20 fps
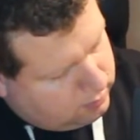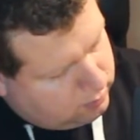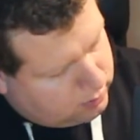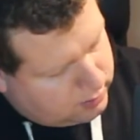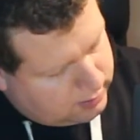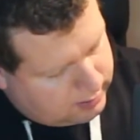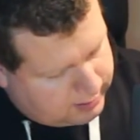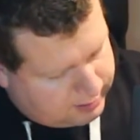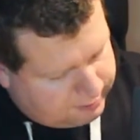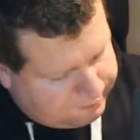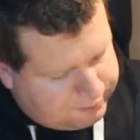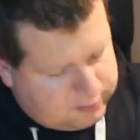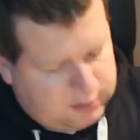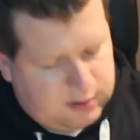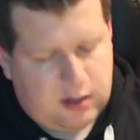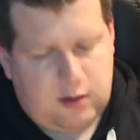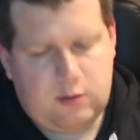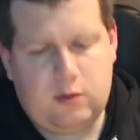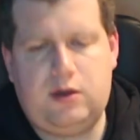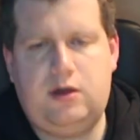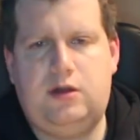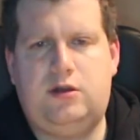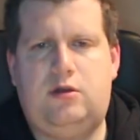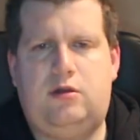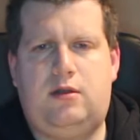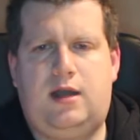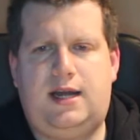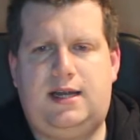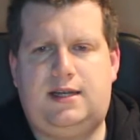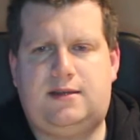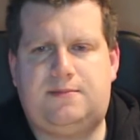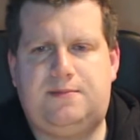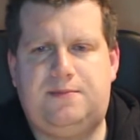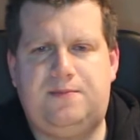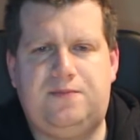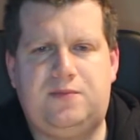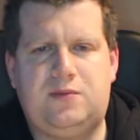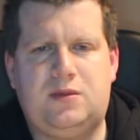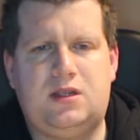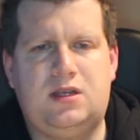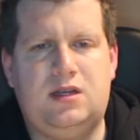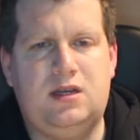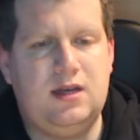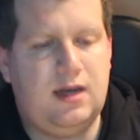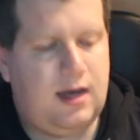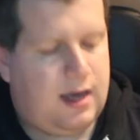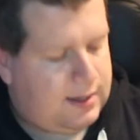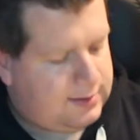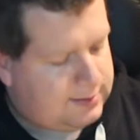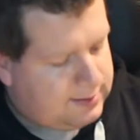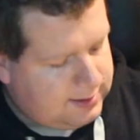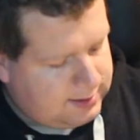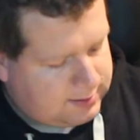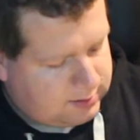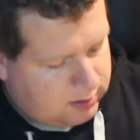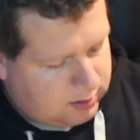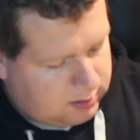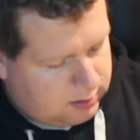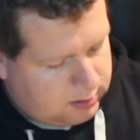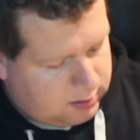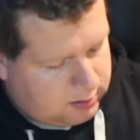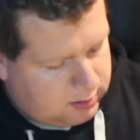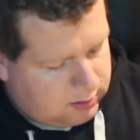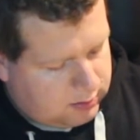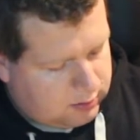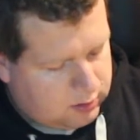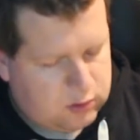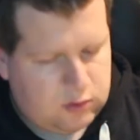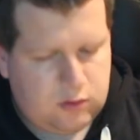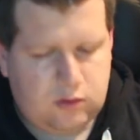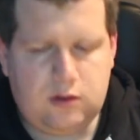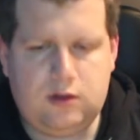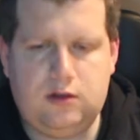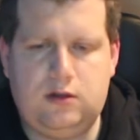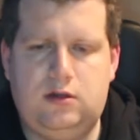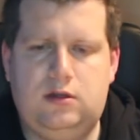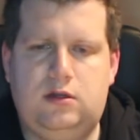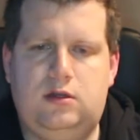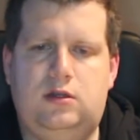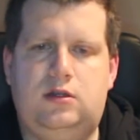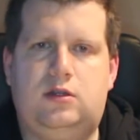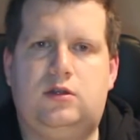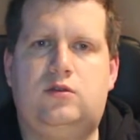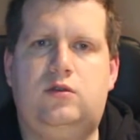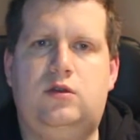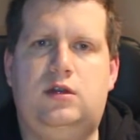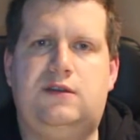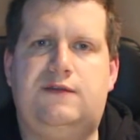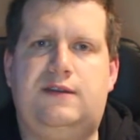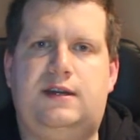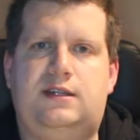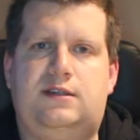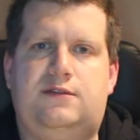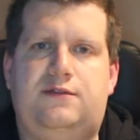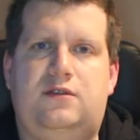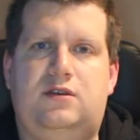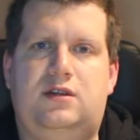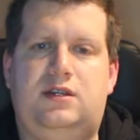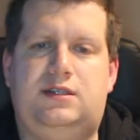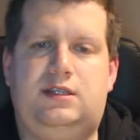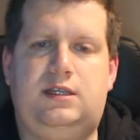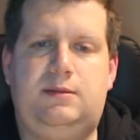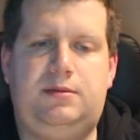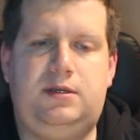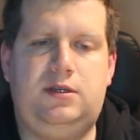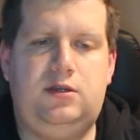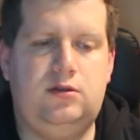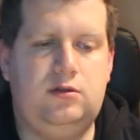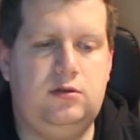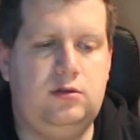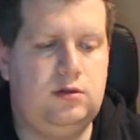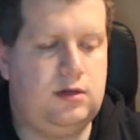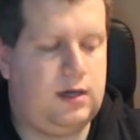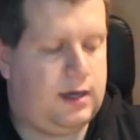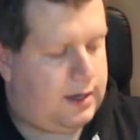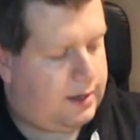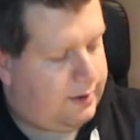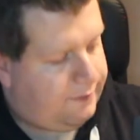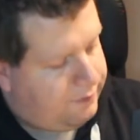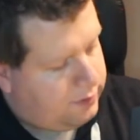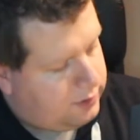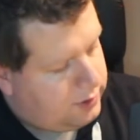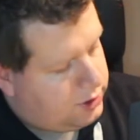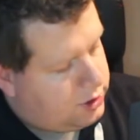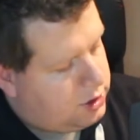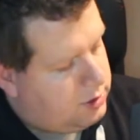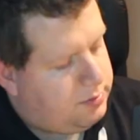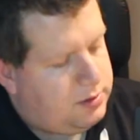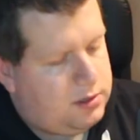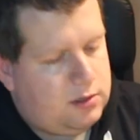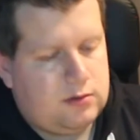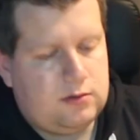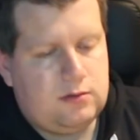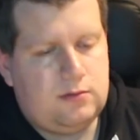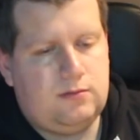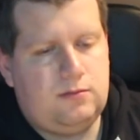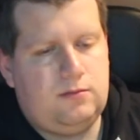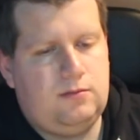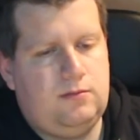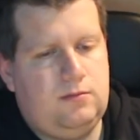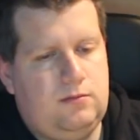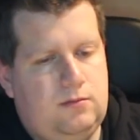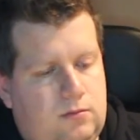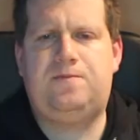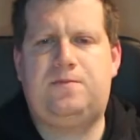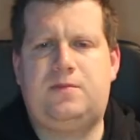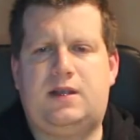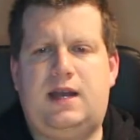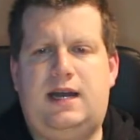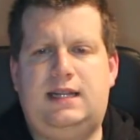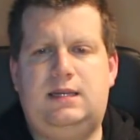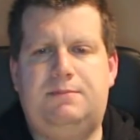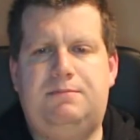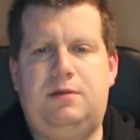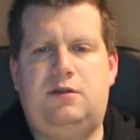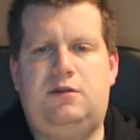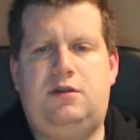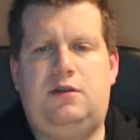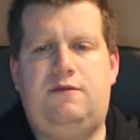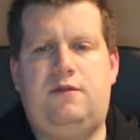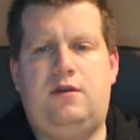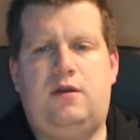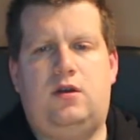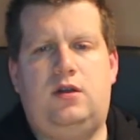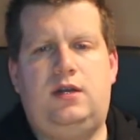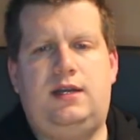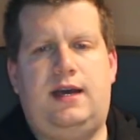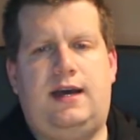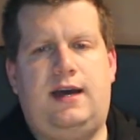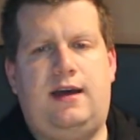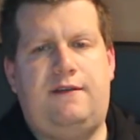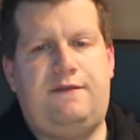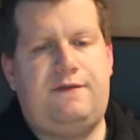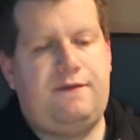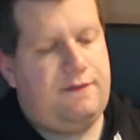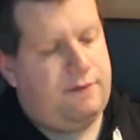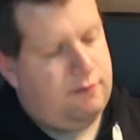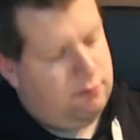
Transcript: one left and one on the right. And these are the cooling vents for the CPU and for the GPU. At the bottom we only have